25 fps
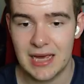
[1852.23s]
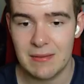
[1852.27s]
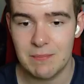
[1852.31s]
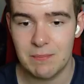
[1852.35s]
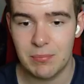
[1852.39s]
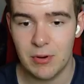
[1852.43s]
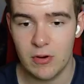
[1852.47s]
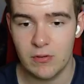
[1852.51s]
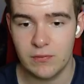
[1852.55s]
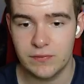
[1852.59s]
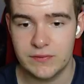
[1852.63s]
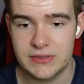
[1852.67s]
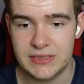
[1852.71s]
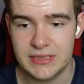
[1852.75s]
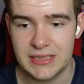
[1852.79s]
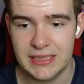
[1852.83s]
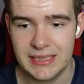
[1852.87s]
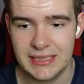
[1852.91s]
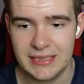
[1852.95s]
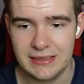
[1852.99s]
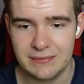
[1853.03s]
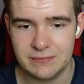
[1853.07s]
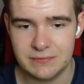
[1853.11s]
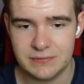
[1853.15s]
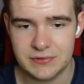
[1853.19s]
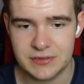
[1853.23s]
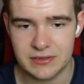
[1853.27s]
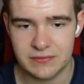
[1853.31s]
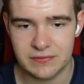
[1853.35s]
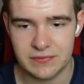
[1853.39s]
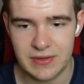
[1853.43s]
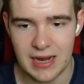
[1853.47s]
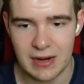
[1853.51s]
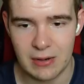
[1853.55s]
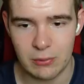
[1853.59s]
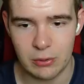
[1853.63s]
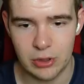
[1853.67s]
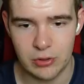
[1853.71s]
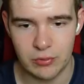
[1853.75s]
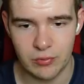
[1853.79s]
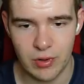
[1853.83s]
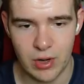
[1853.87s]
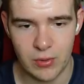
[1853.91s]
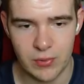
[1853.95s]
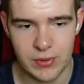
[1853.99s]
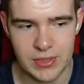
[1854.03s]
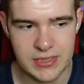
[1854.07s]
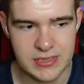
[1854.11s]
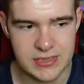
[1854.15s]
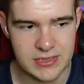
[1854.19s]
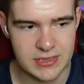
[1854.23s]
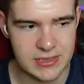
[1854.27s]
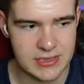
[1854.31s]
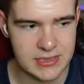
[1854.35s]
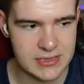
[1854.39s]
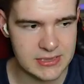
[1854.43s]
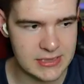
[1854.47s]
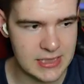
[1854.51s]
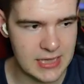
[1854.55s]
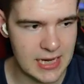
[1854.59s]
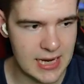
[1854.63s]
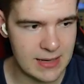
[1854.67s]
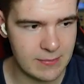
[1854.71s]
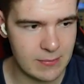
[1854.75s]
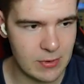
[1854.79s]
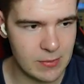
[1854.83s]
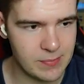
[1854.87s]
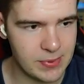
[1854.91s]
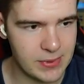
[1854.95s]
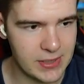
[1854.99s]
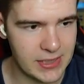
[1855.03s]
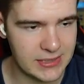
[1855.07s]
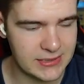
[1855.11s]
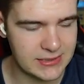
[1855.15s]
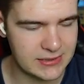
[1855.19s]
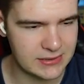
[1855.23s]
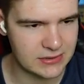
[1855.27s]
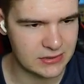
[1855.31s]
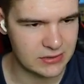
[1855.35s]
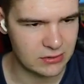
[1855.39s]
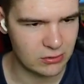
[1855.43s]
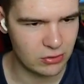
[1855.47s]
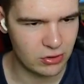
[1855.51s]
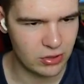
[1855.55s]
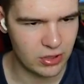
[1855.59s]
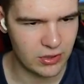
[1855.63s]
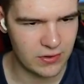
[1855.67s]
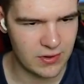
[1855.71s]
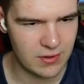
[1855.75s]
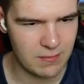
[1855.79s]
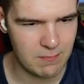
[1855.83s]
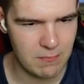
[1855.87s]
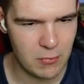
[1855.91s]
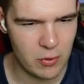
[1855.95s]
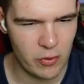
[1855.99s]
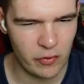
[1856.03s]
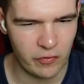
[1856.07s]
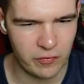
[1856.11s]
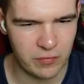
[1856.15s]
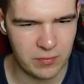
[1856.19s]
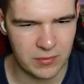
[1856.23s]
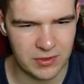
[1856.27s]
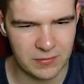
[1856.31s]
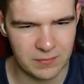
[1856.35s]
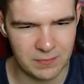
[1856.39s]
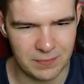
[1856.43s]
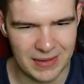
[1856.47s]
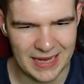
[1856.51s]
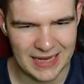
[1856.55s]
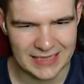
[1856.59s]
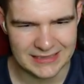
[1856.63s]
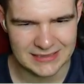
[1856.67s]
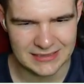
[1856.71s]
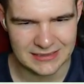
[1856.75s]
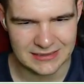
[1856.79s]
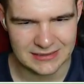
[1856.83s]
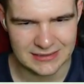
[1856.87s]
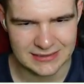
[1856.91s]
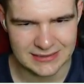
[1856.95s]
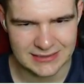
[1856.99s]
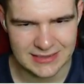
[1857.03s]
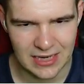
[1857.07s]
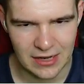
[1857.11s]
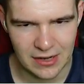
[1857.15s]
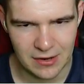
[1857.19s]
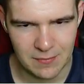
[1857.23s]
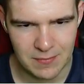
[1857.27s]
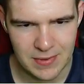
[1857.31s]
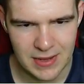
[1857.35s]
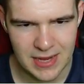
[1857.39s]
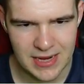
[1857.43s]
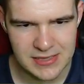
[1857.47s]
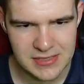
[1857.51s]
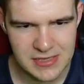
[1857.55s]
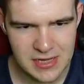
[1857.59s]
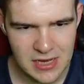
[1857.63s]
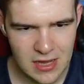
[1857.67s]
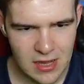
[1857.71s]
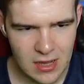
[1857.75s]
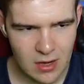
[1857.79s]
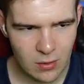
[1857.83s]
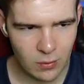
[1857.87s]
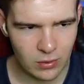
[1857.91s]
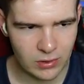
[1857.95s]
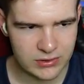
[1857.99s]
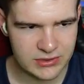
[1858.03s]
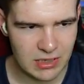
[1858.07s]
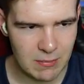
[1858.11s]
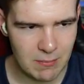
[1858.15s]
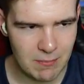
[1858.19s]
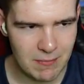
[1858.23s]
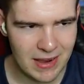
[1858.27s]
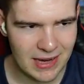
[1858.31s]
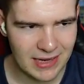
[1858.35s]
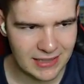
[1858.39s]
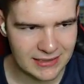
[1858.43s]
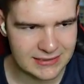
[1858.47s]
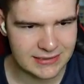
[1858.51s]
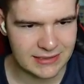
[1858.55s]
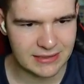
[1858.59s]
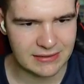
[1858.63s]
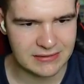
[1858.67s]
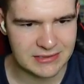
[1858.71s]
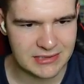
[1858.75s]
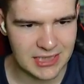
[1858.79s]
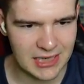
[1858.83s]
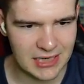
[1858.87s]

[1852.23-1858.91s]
like both teams have now grown into this game a bit. As look at the movement. Passing to centre mid was amazing.